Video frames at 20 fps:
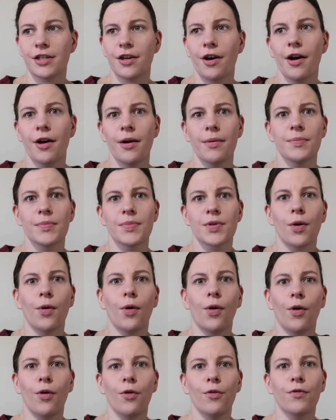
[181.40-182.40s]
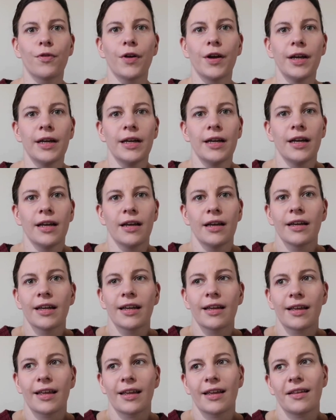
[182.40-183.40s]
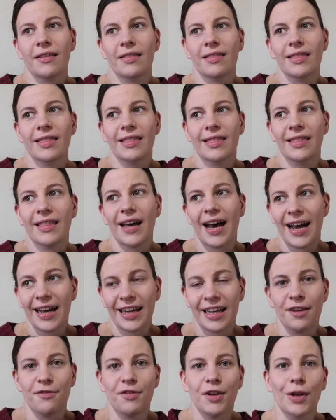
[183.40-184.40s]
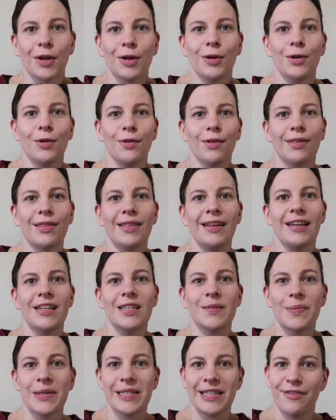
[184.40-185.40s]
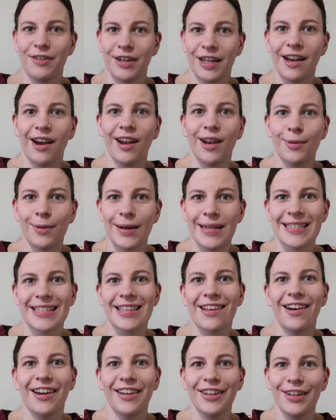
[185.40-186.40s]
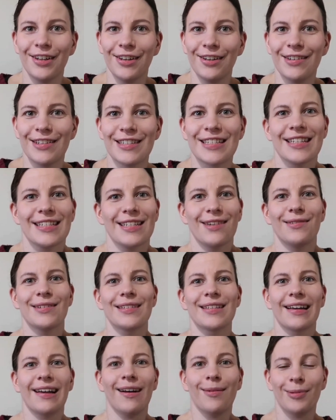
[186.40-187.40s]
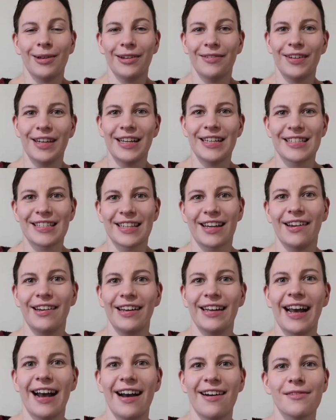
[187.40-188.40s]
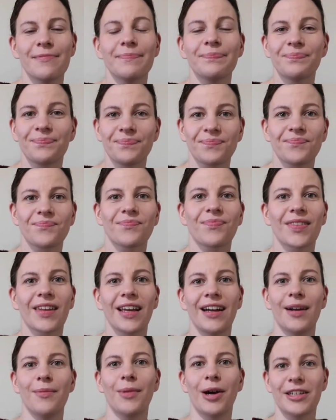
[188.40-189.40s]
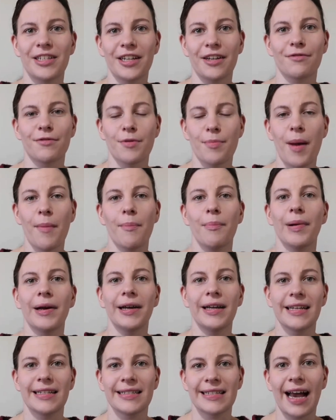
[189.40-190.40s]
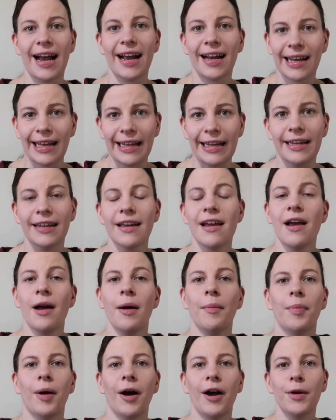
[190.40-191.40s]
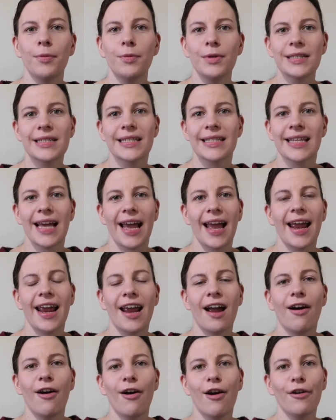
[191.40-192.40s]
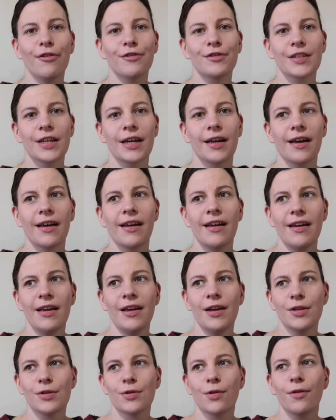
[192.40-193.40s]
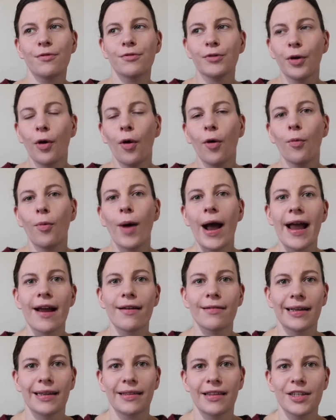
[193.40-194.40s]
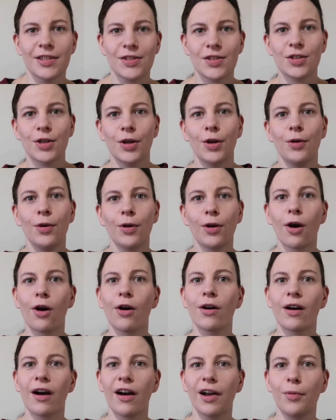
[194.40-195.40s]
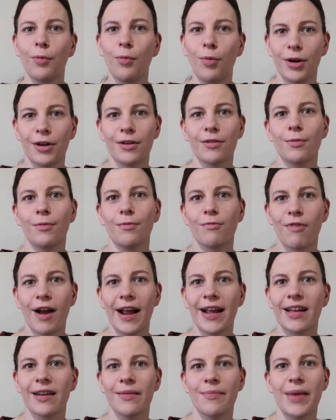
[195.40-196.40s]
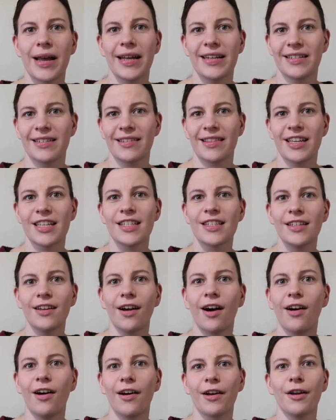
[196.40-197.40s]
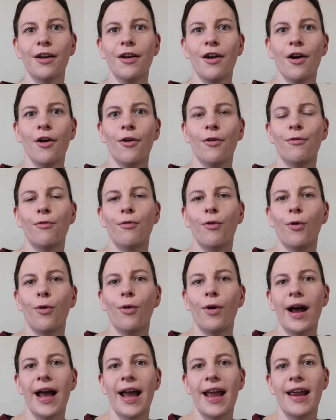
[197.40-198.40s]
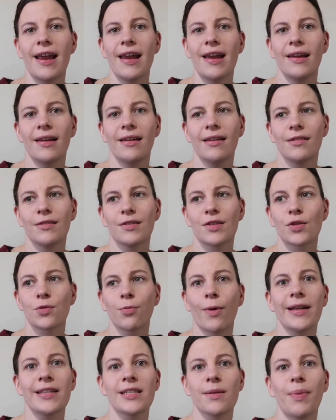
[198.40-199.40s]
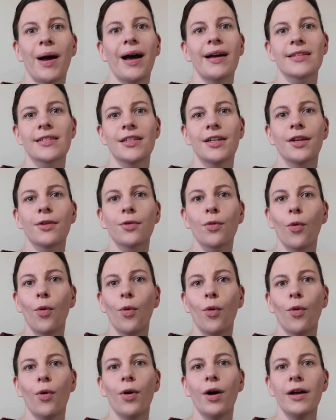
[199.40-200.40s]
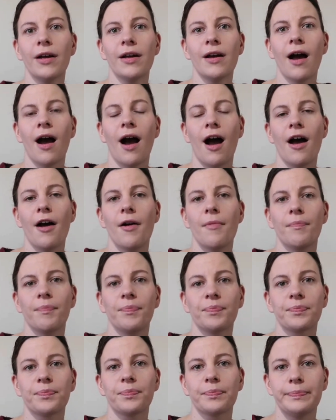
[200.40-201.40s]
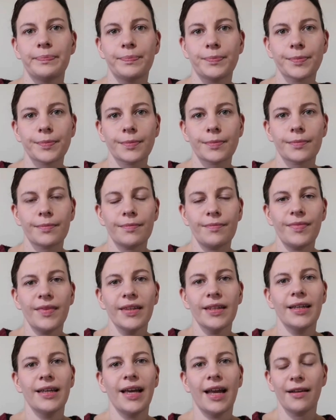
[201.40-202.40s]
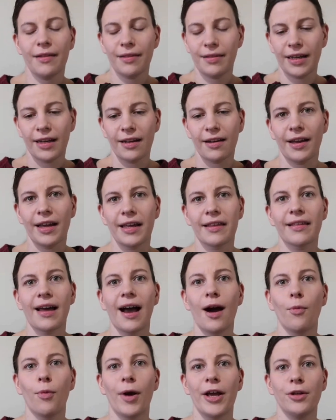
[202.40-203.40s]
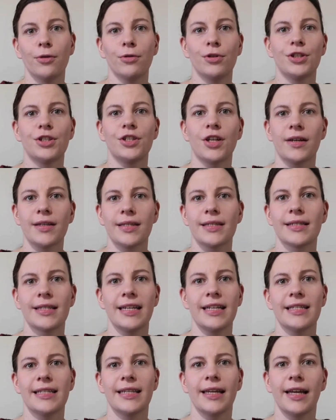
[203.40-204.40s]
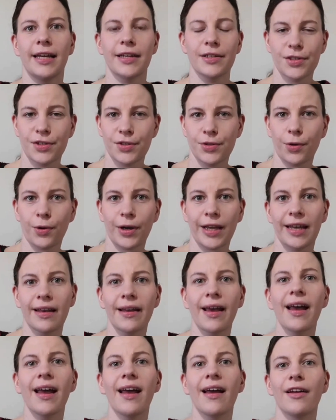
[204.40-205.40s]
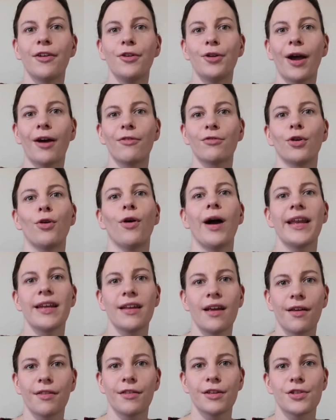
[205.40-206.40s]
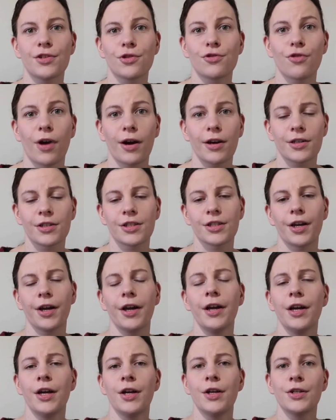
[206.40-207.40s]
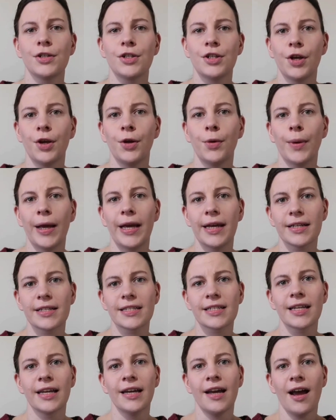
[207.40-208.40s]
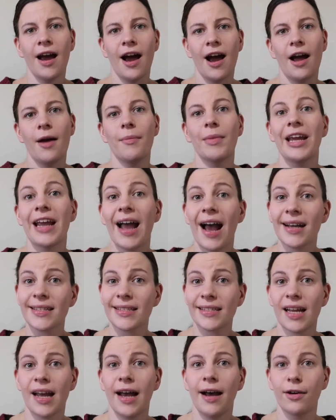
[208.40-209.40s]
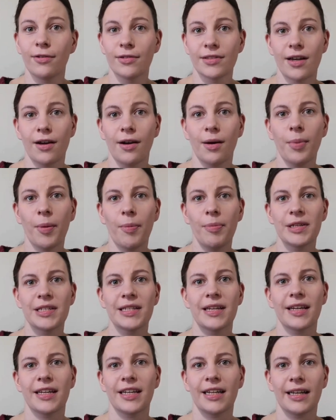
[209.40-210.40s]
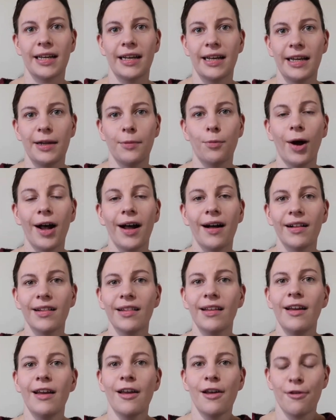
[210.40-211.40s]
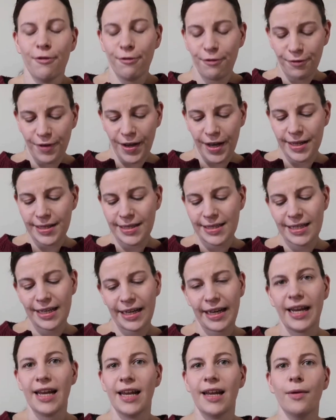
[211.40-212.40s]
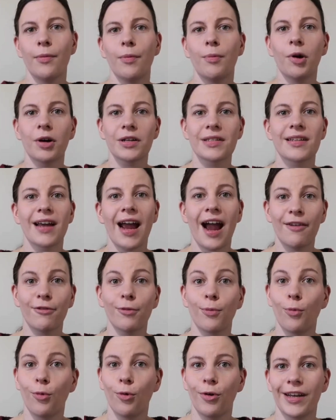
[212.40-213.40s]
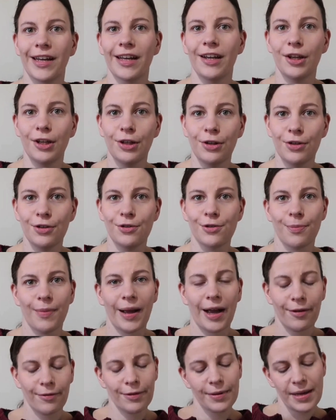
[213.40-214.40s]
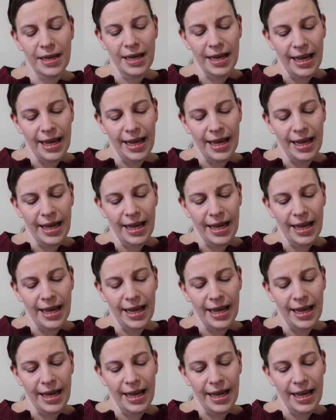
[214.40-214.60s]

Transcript: terms of that, giving you the specific colourways that I used, as it was a couple of years ago now. I don't remember exactly, but I would say after sort of not wearing this too long, I wouldn't recommend this yarn for a sweater pattern or anything like that where you're just knitting stockinette and you haven't got any other structure to it. It hasn't held up particularly well. Firstly, whilst I haven't worn it a huge amount,